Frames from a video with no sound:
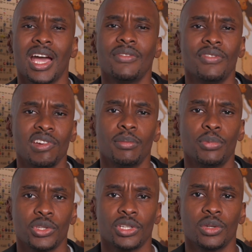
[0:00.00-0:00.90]
And very
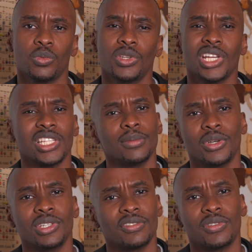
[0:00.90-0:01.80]
important, we chat
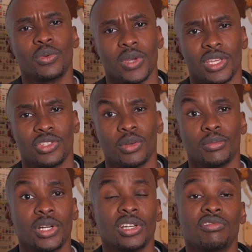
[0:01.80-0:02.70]
about different ways your
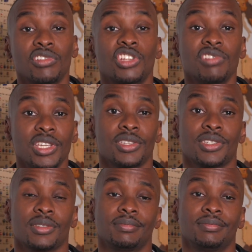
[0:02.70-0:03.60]
book can reach
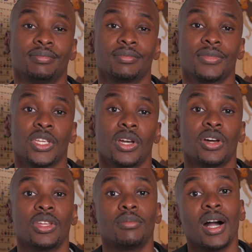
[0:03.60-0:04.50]
readers.
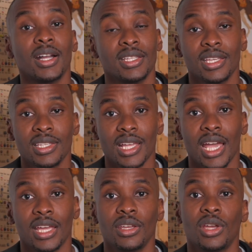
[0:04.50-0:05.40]
On the marketing
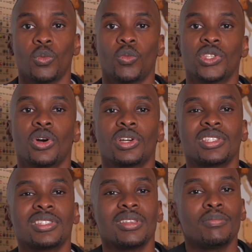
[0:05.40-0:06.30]
side, we talk
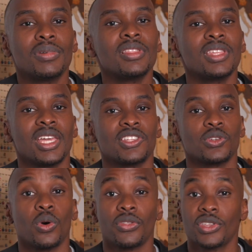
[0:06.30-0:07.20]
simple things
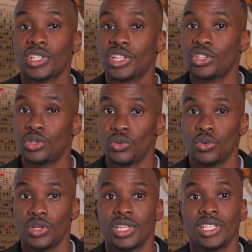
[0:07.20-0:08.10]
authors can do
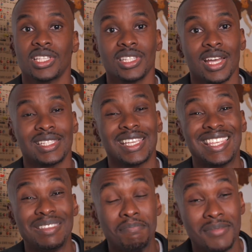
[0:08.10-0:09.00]
starting
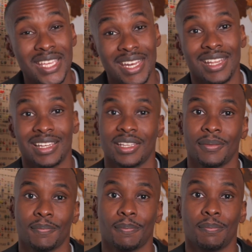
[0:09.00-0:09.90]
immediately,
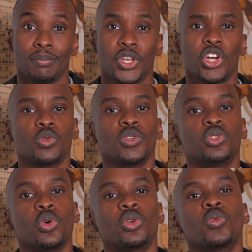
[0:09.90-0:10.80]
because we
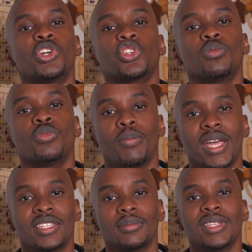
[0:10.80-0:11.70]
don't want your
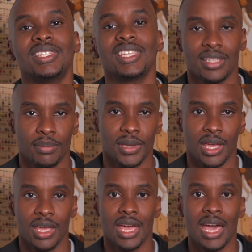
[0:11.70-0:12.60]
momentum to
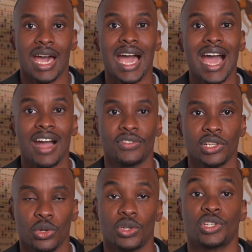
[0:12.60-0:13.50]
disappear after
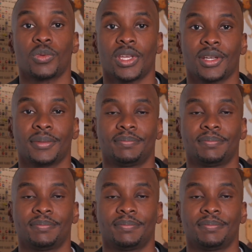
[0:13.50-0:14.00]
launch week.